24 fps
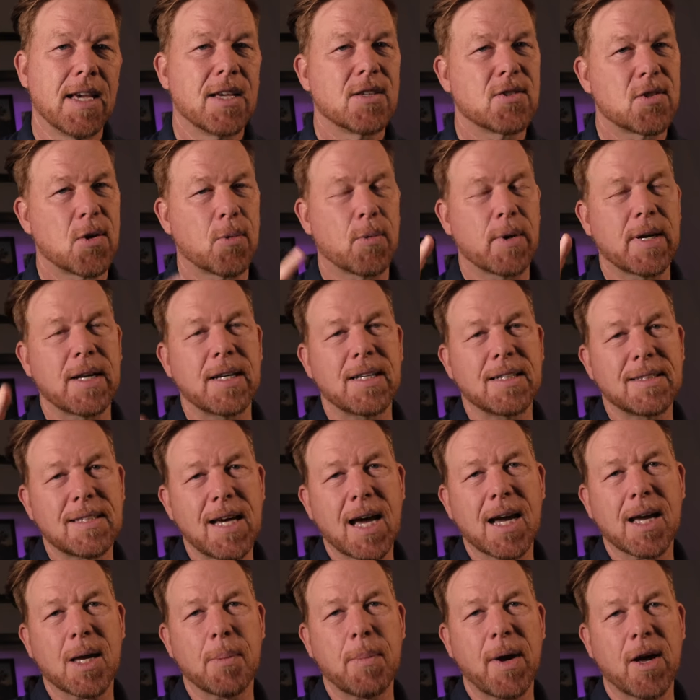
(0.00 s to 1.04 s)
So we're gonna
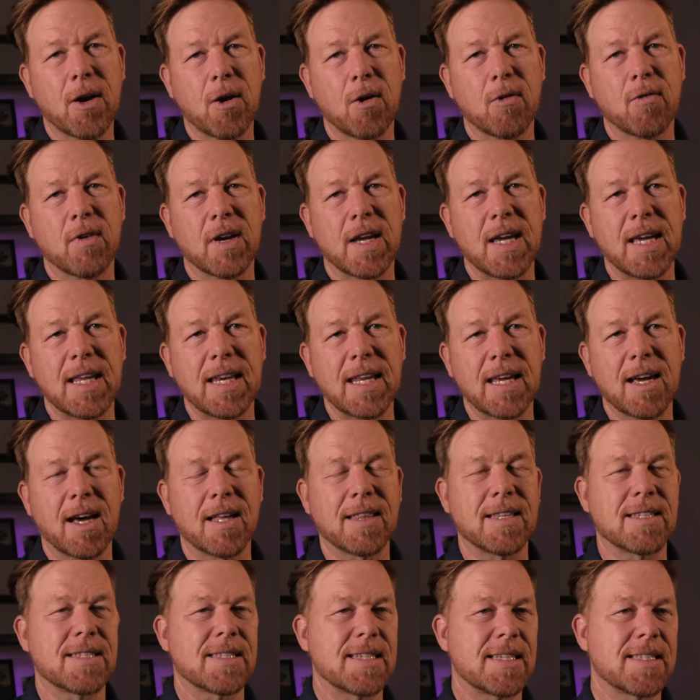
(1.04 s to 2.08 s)
talk about overheating
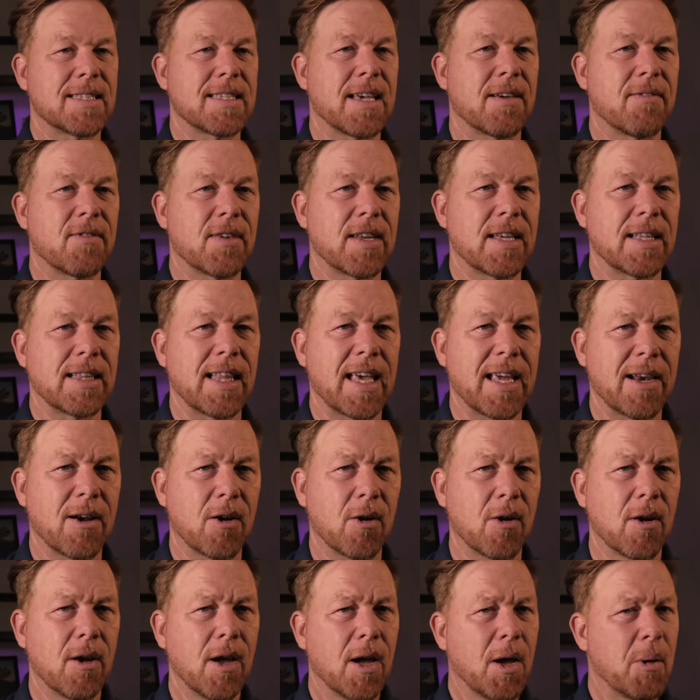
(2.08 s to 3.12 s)
on the C seventy
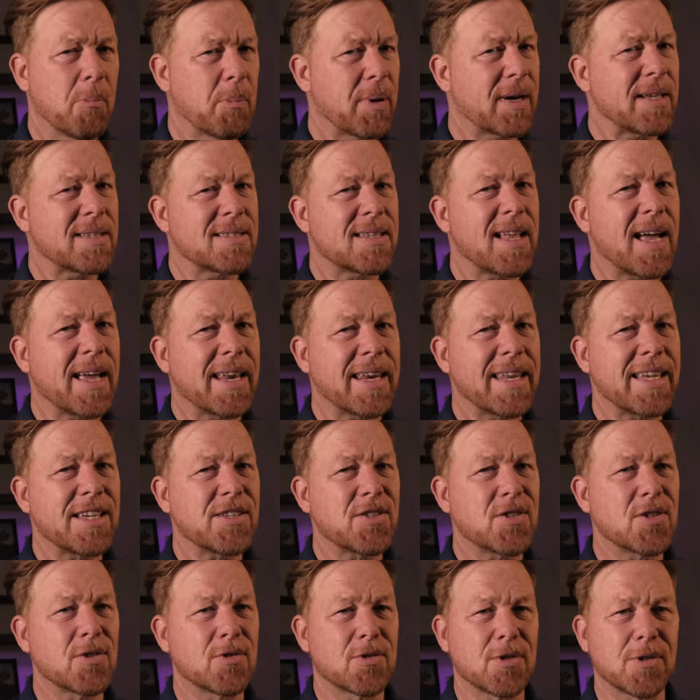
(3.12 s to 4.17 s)
later, but it's not an
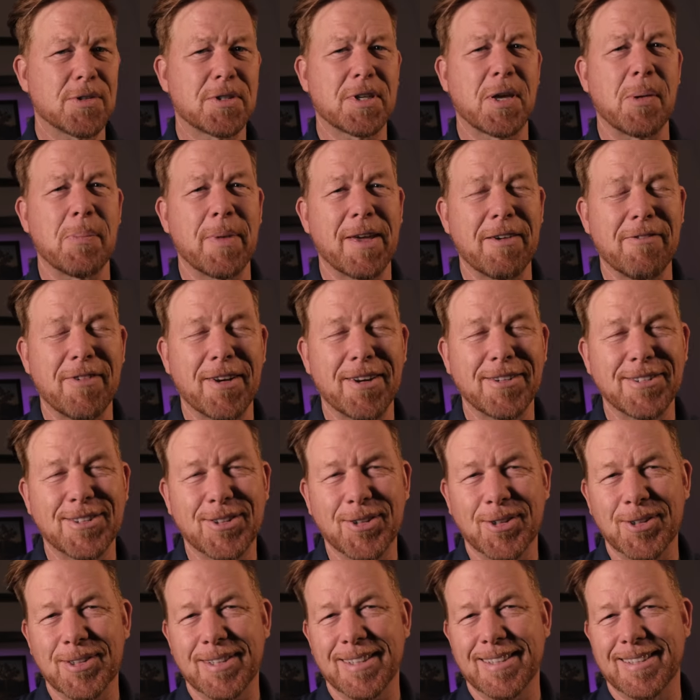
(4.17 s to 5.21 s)
issue, so it's gonna be a very
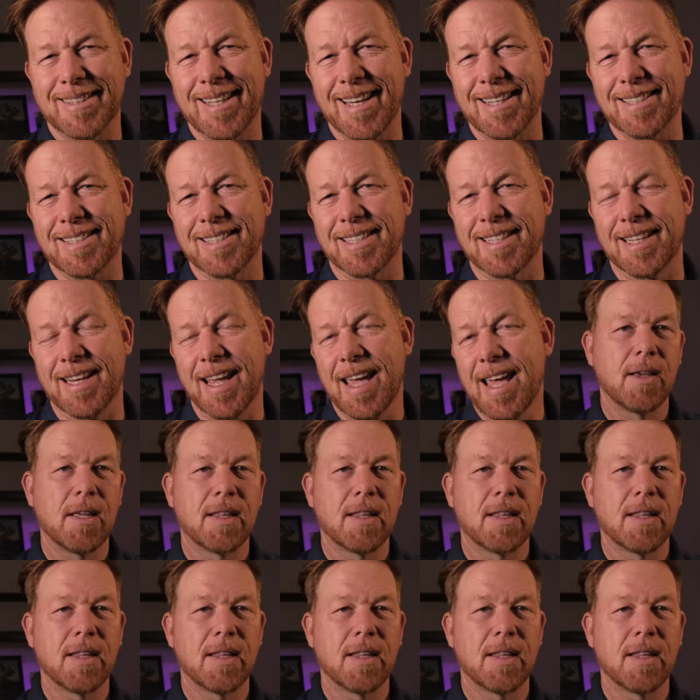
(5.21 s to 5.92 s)
short discussion.